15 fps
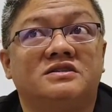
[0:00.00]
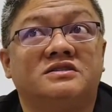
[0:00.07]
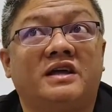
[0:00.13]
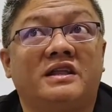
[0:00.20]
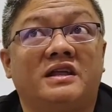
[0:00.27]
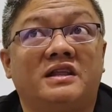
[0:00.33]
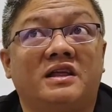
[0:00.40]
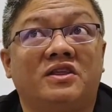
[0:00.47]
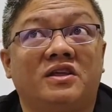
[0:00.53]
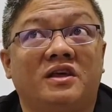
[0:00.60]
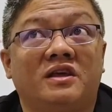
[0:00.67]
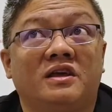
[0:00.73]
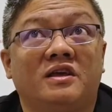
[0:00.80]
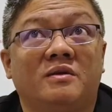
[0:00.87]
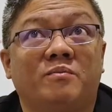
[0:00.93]
that I
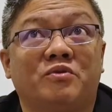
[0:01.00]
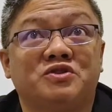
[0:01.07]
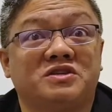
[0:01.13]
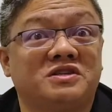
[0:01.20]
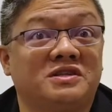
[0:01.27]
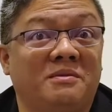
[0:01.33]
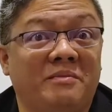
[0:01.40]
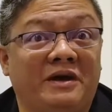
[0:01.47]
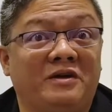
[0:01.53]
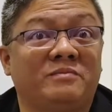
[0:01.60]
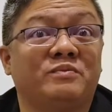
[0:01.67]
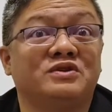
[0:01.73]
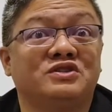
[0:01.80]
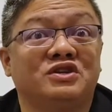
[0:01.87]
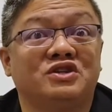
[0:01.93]
think puts us in a better
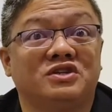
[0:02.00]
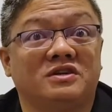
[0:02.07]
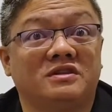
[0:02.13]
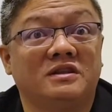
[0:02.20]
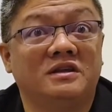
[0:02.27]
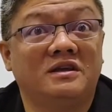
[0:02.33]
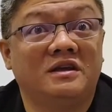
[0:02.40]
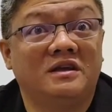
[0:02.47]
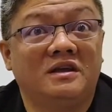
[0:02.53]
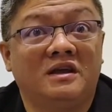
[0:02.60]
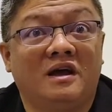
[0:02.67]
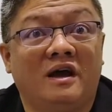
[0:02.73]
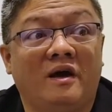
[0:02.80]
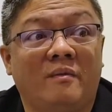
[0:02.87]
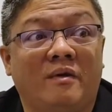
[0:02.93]
position.
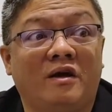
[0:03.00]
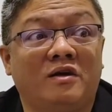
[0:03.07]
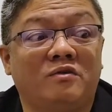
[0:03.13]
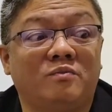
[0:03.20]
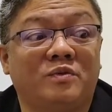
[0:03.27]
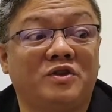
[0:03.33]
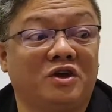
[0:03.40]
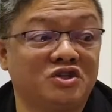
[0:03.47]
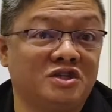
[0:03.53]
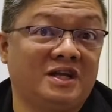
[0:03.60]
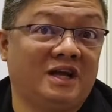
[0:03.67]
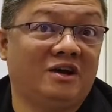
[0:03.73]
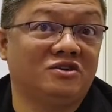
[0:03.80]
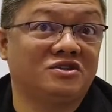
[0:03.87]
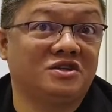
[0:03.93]
Our production
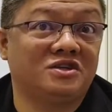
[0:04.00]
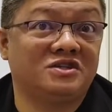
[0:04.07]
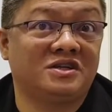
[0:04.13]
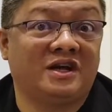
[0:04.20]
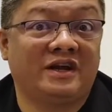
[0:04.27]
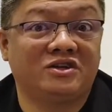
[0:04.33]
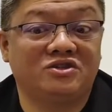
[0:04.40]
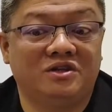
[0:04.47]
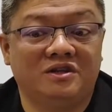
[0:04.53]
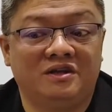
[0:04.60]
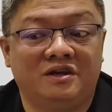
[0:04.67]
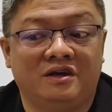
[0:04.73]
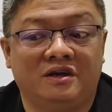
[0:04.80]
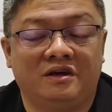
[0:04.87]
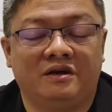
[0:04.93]
houses,
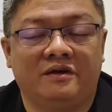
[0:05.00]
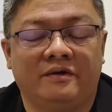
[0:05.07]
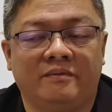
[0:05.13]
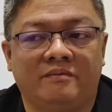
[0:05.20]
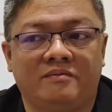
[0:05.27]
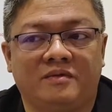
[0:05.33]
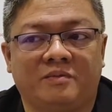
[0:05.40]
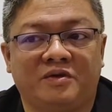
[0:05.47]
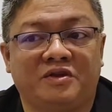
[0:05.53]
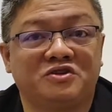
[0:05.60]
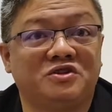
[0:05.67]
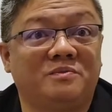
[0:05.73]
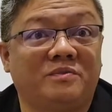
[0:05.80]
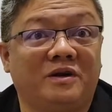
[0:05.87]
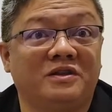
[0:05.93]
actually, our
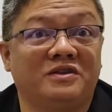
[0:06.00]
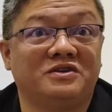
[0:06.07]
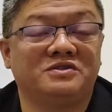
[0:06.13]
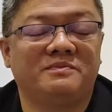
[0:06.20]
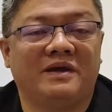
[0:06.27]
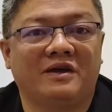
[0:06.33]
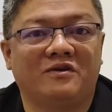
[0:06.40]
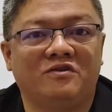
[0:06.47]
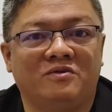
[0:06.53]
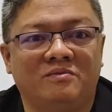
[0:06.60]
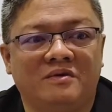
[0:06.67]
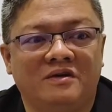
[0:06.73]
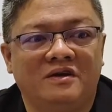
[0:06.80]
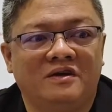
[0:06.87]
production partners back home,